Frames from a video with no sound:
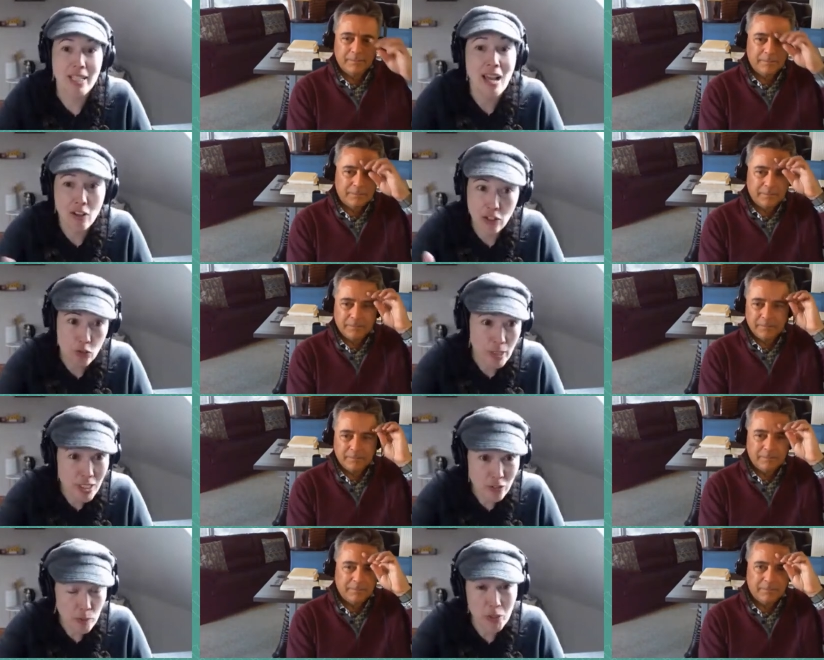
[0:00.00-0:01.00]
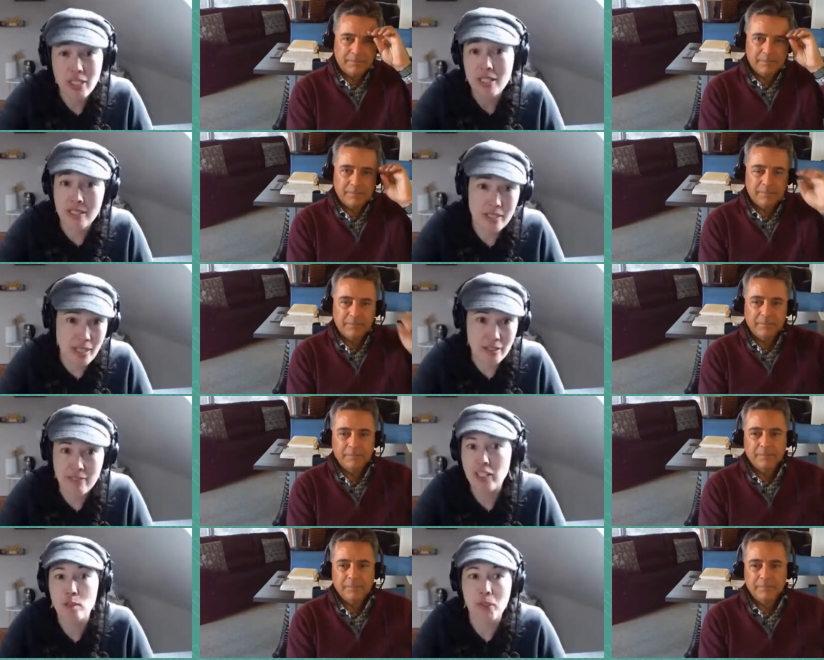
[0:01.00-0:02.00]
Speaker 1: Like, how do you transfer bookings? Is that
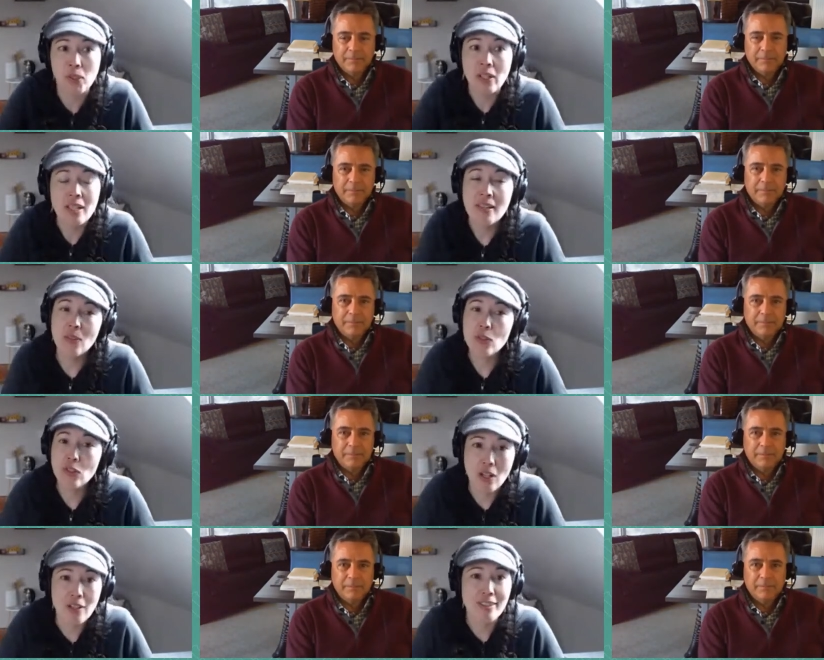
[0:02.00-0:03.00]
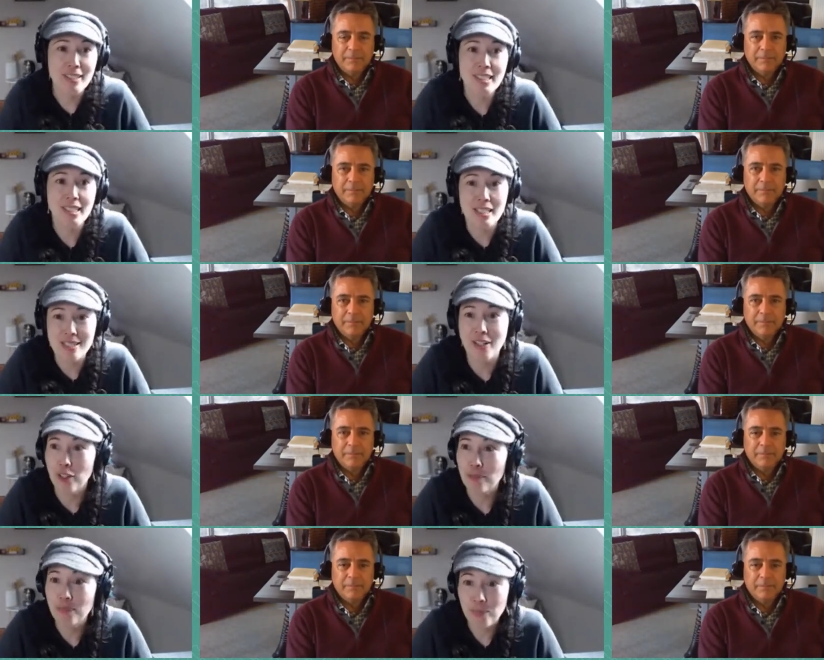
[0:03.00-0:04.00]
available? Those are all things to
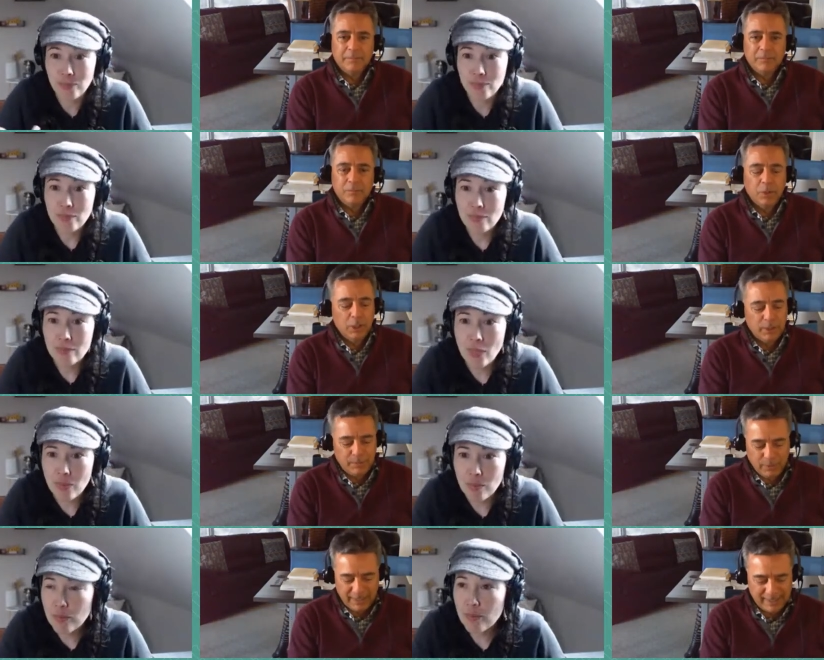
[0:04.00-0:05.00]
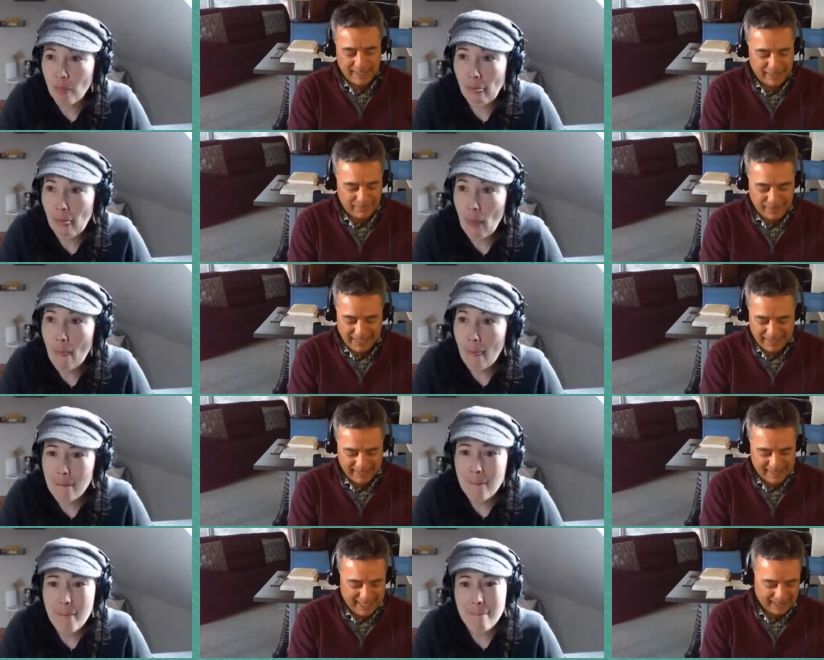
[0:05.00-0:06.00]
consider.
Speaker 2: Good point, Steph.
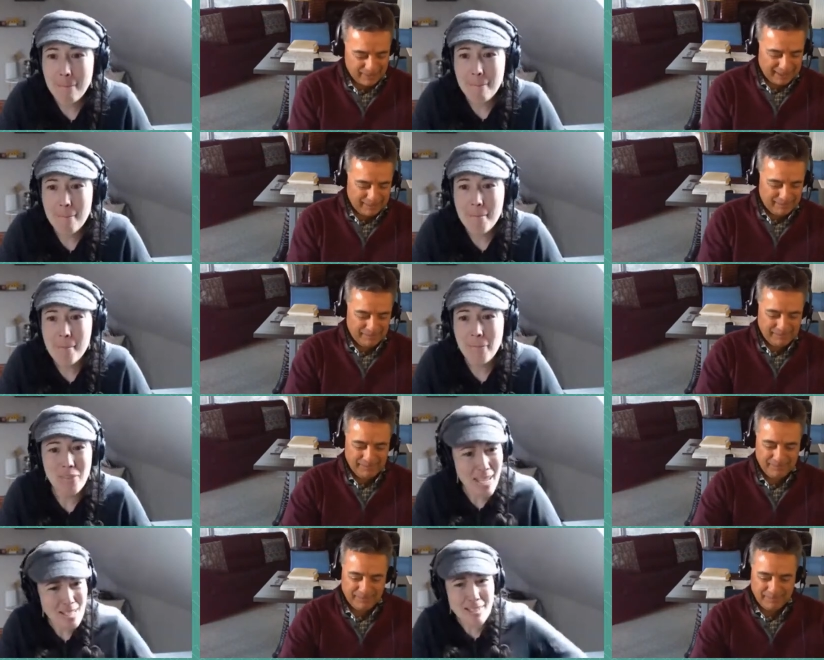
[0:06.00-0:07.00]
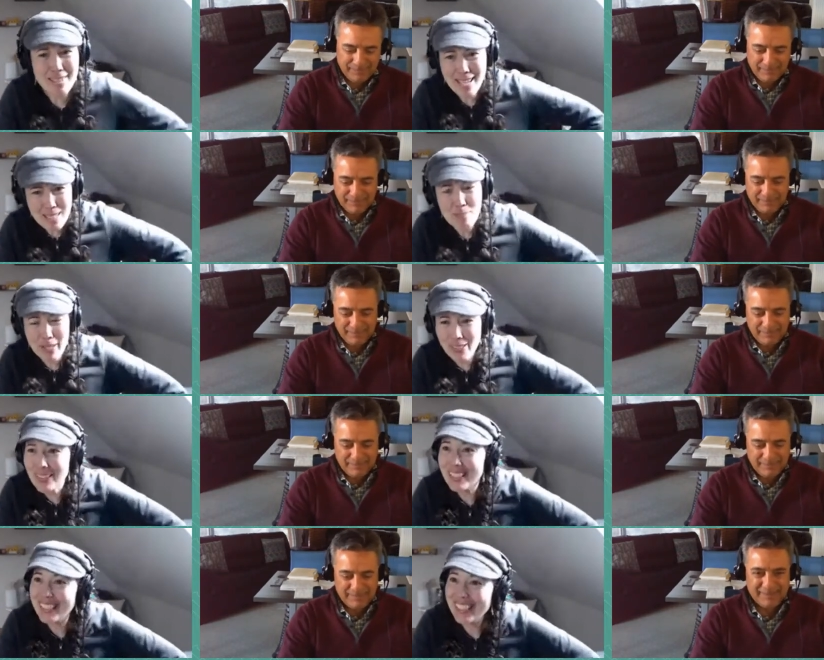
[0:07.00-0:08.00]
That's exactly right.
Speaker 1: Thanks, thanks,
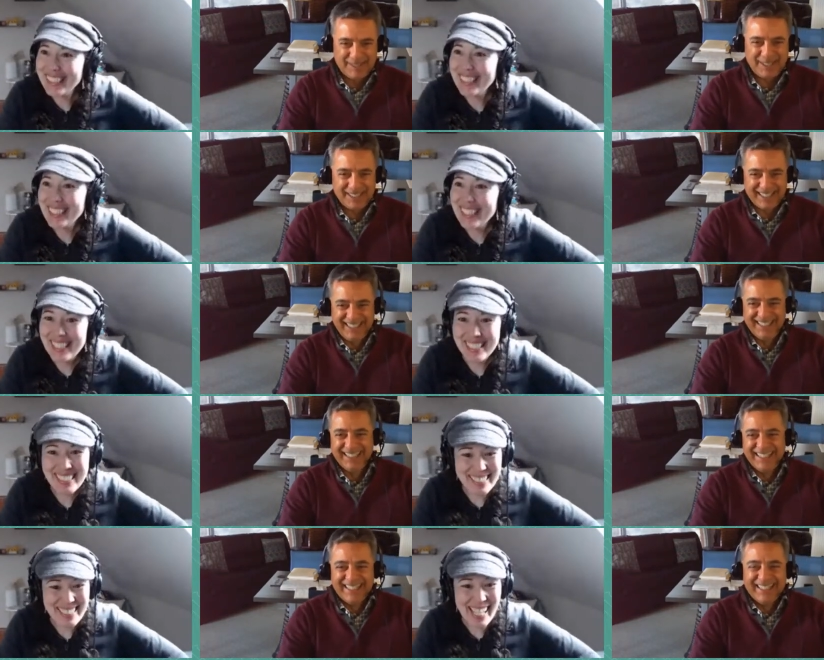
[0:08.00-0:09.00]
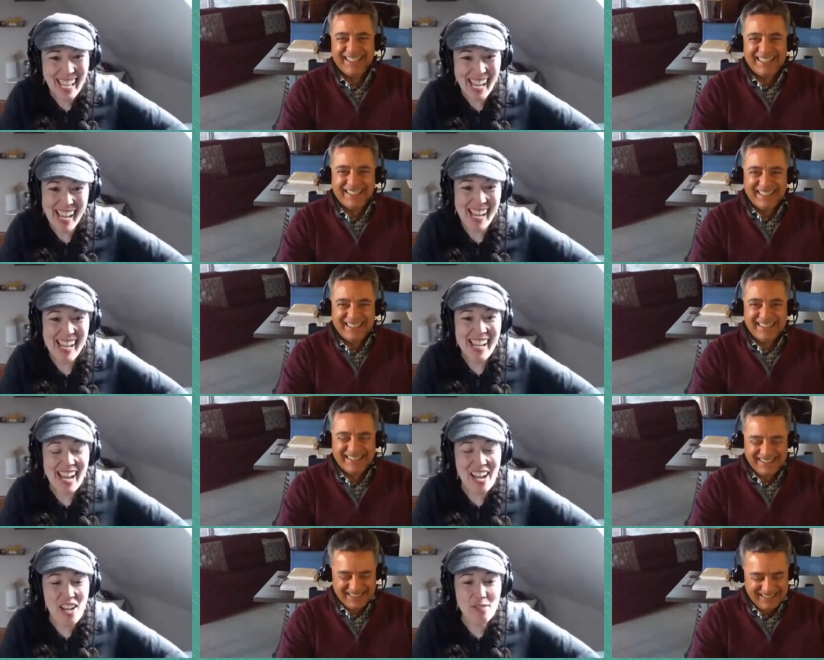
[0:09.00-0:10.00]
Bill certainly. Yeah.
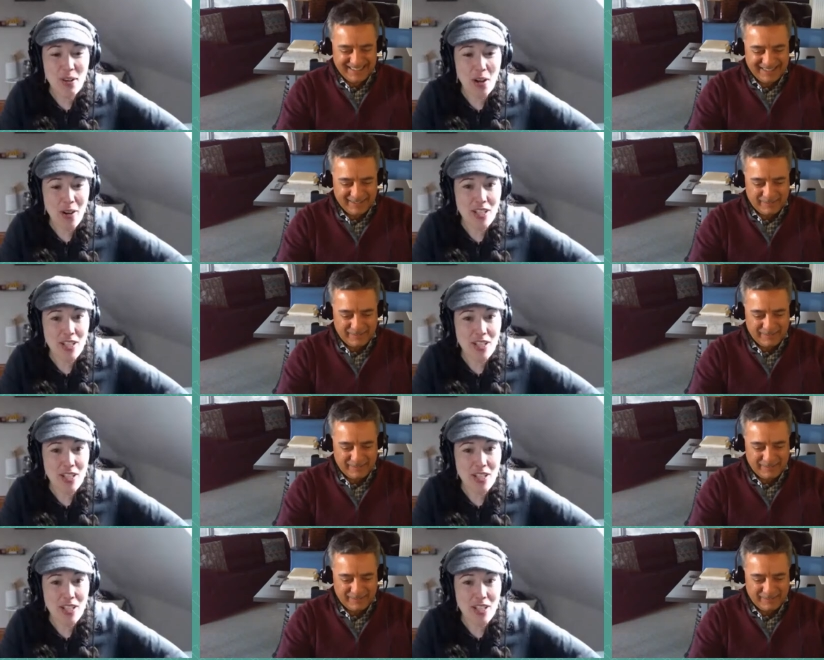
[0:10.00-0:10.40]
Um, all